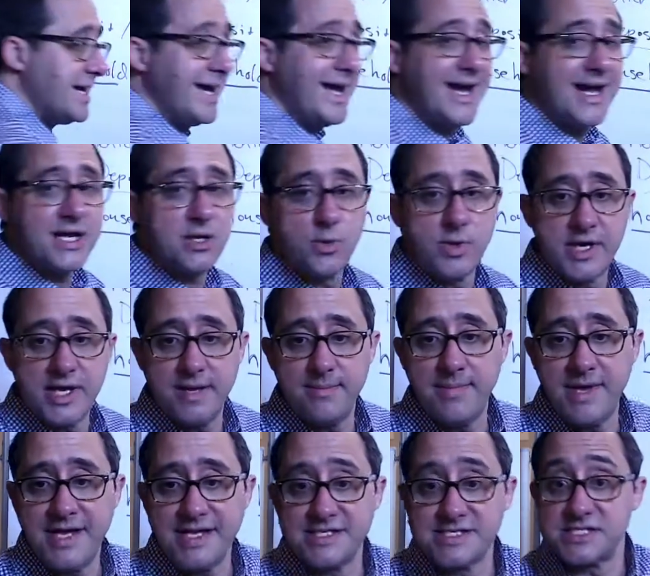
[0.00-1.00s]
Equity
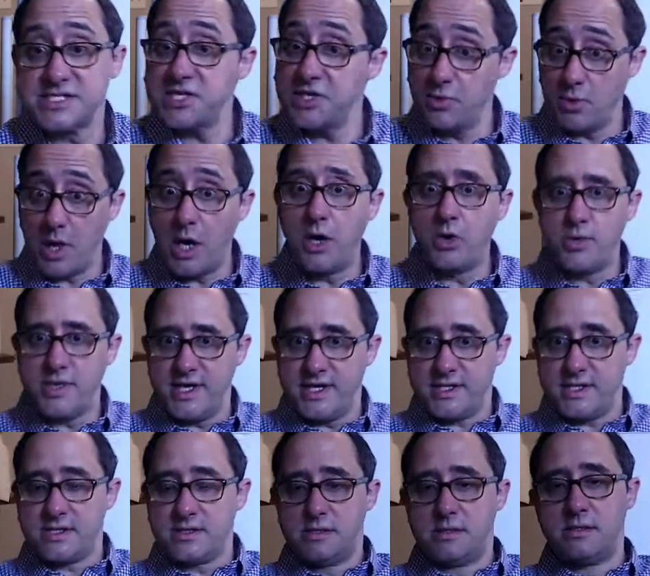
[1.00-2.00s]
means you own
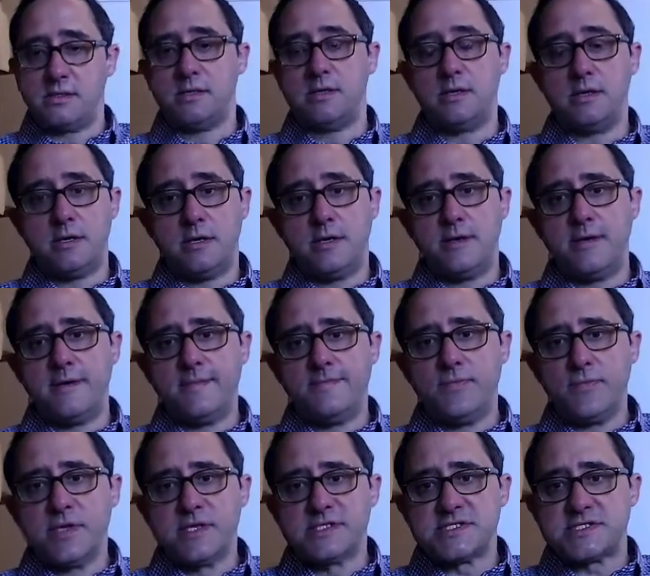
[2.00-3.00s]
it.
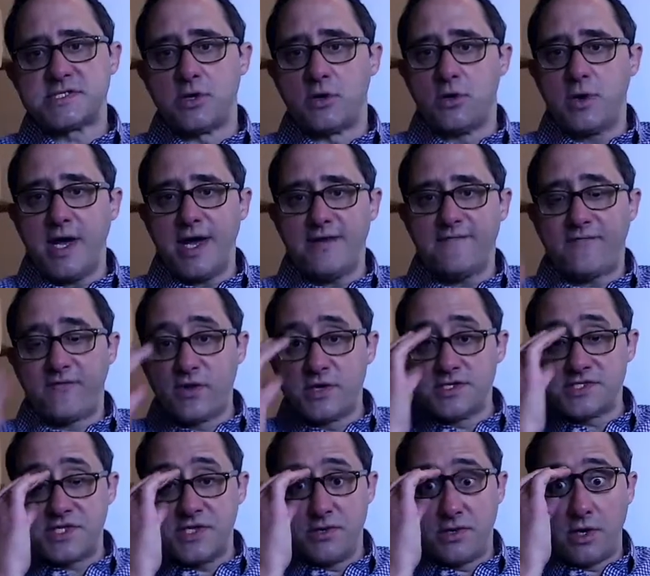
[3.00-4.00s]
So at
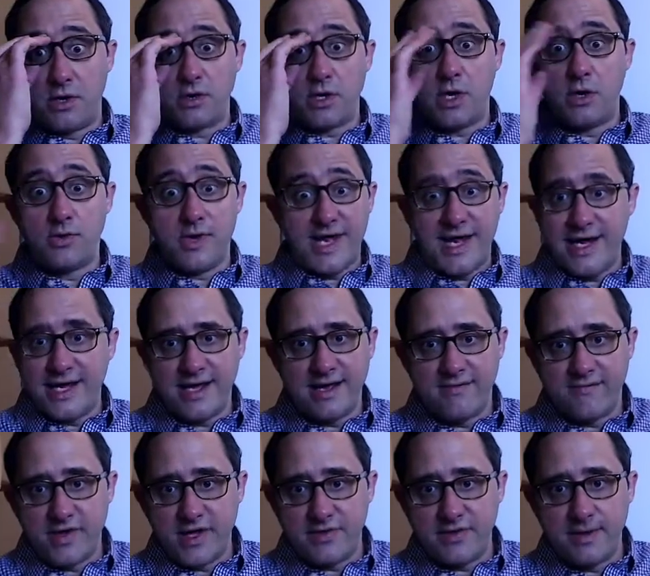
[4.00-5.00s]
first you don't own any
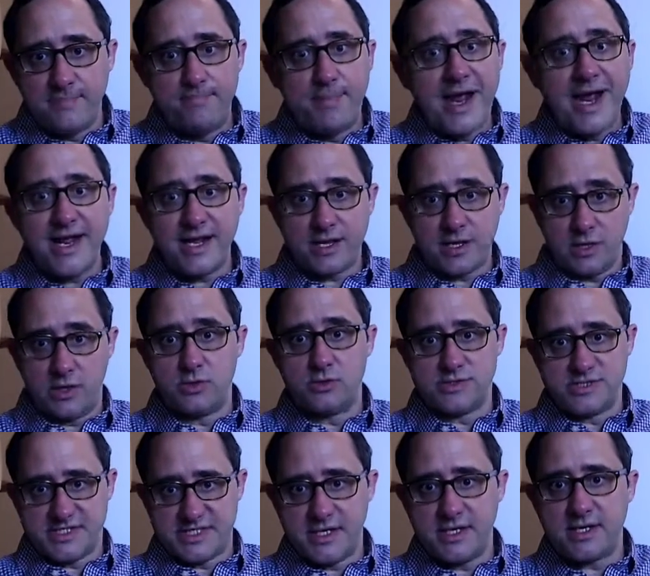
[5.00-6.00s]
of it. The bank
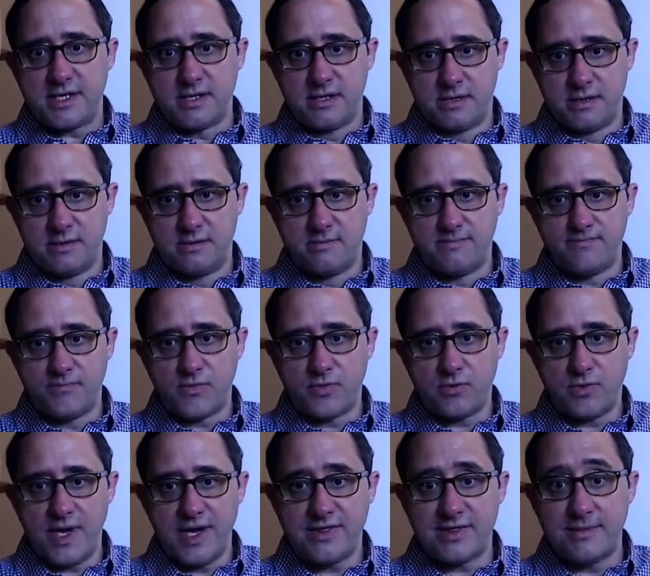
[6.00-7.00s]
owns it,
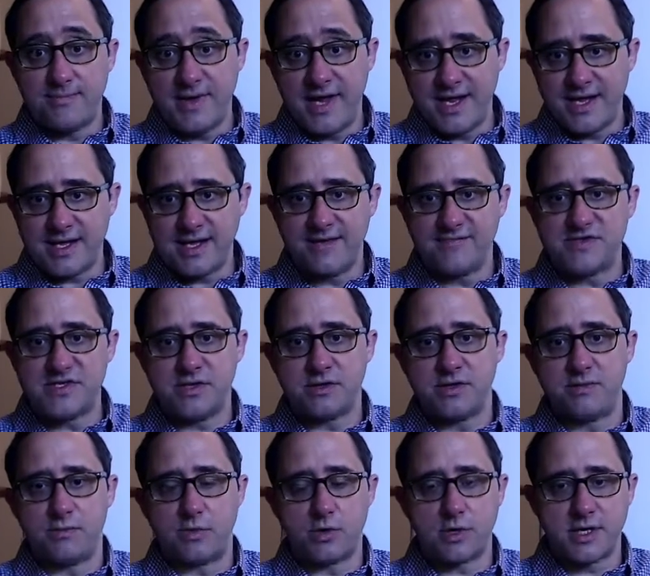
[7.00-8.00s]
right? The bank gives you
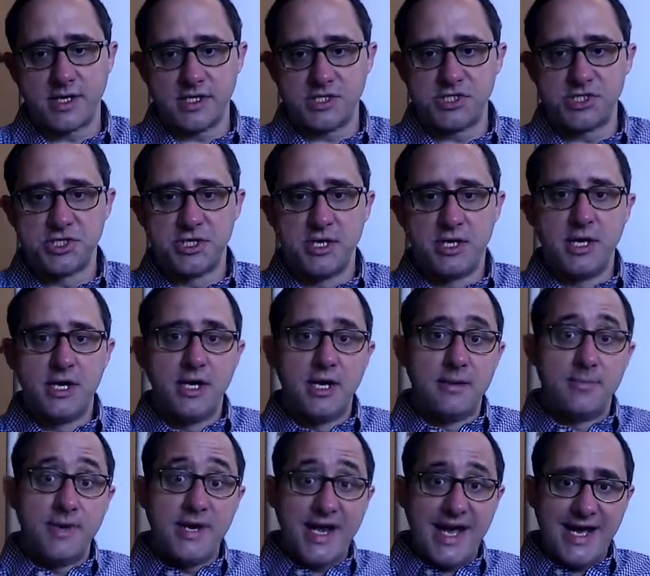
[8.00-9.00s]
the mortgage.
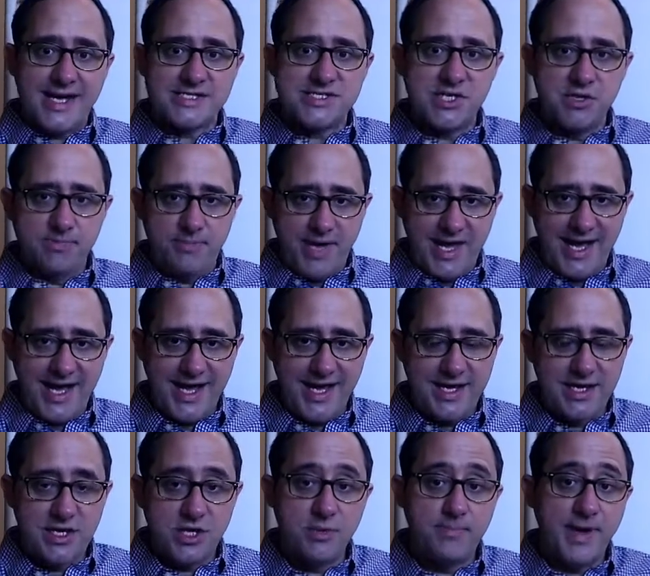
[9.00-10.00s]
But as you
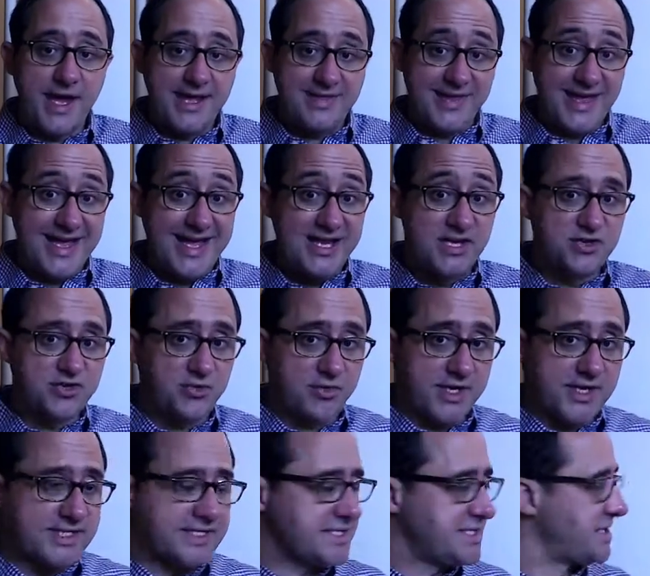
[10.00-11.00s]
pay the
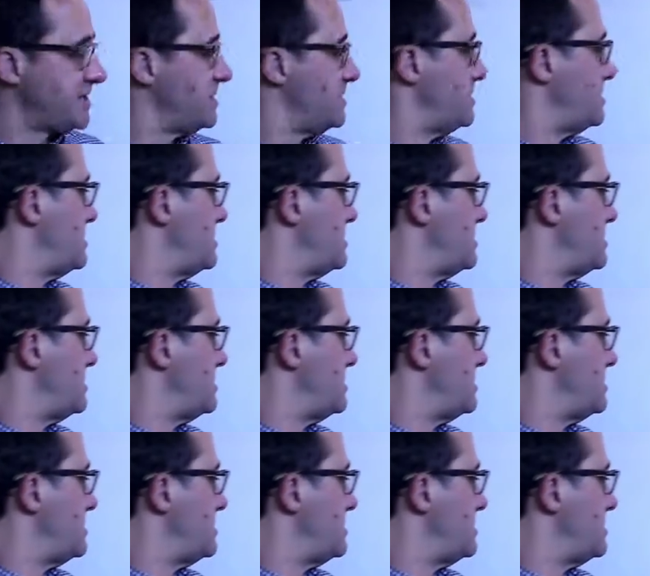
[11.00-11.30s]
interest.